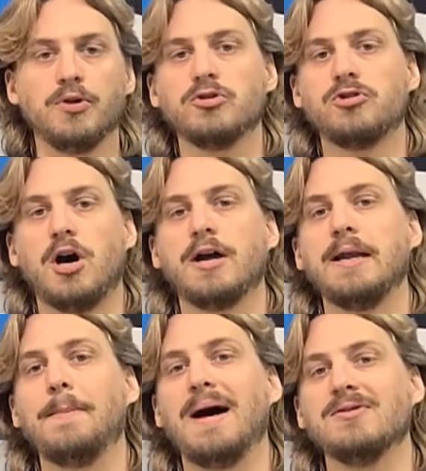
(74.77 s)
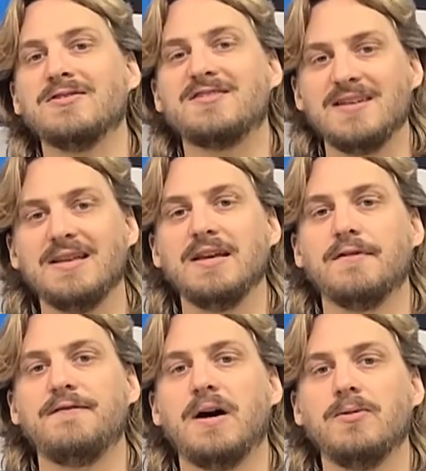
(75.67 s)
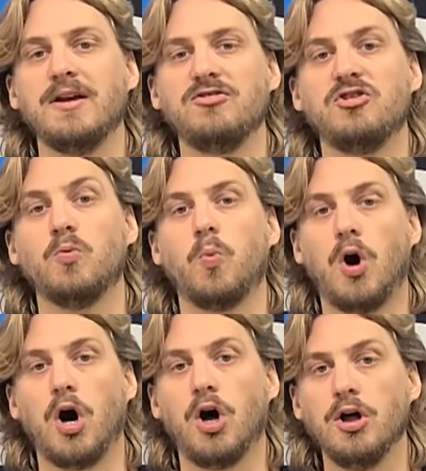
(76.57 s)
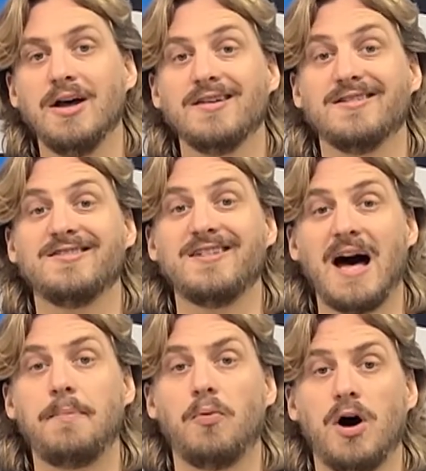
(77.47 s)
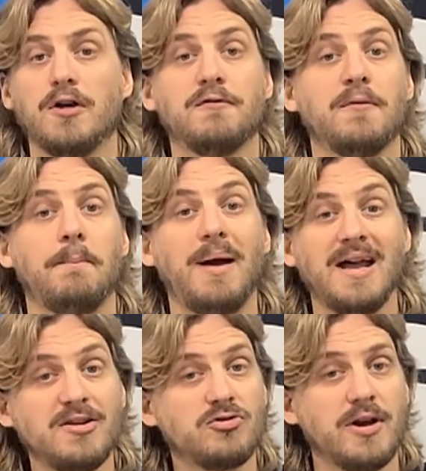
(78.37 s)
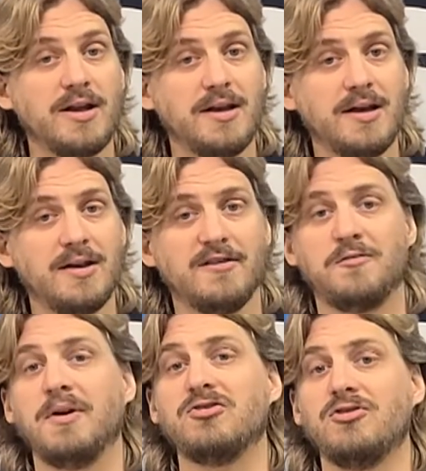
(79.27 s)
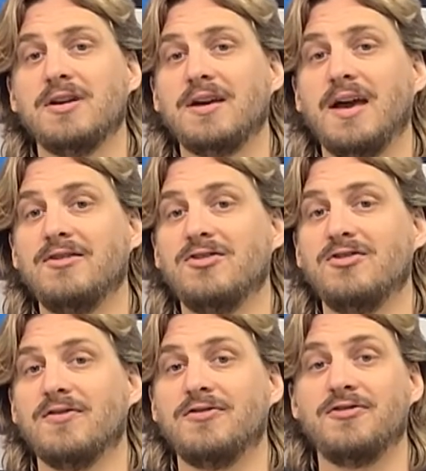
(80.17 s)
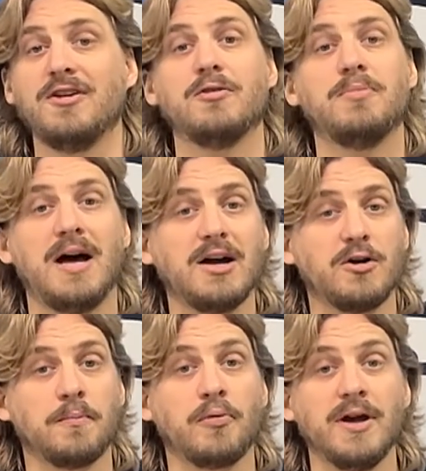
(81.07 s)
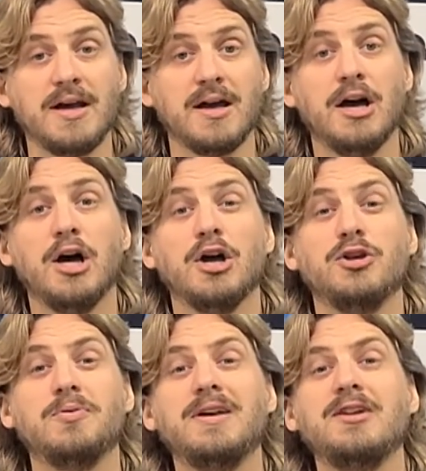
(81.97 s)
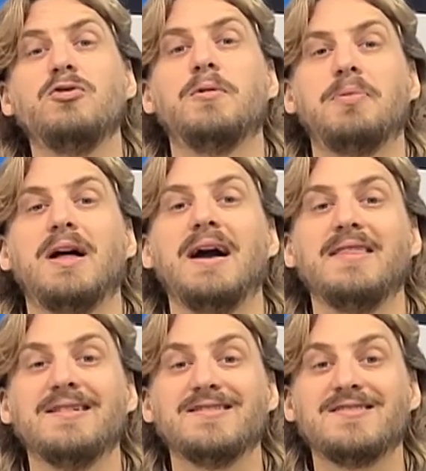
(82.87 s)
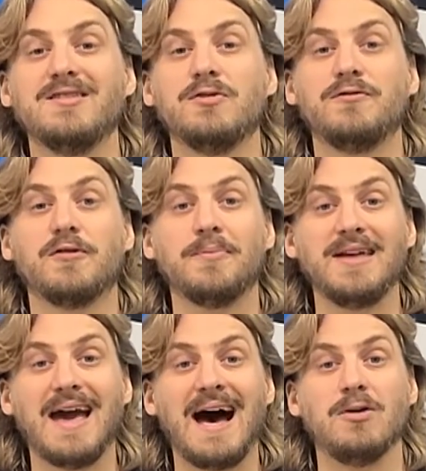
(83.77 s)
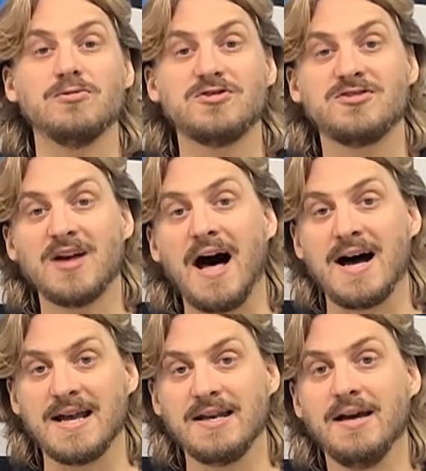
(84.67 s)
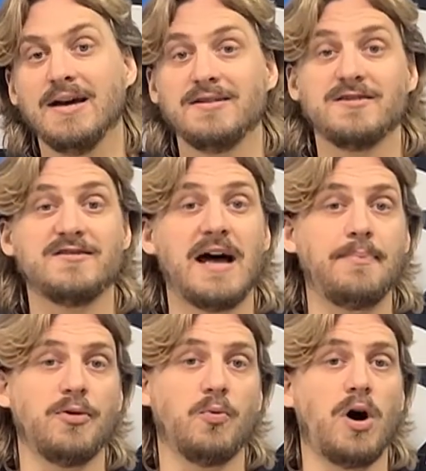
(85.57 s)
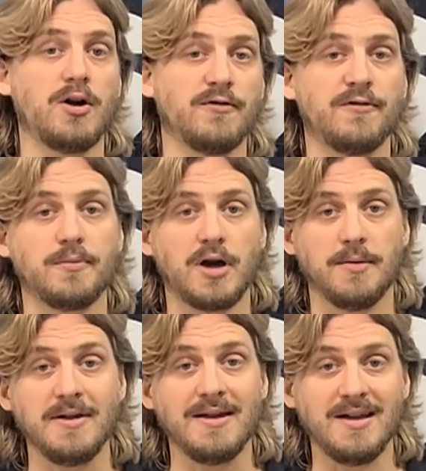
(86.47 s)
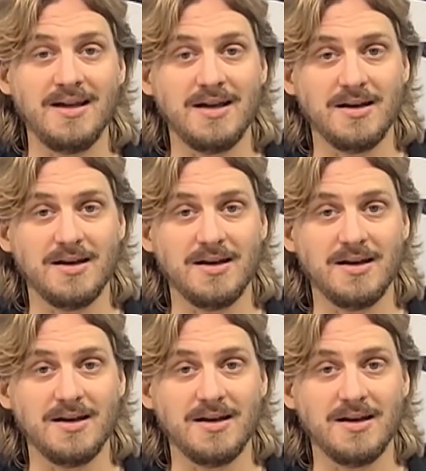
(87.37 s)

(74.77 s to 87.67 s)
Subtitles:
you're talking about sealing a foundation wall to stop water from penetrating it, especially in cases of cinder block or brick, you need to apply that seal from the outside to stop the water from coming in.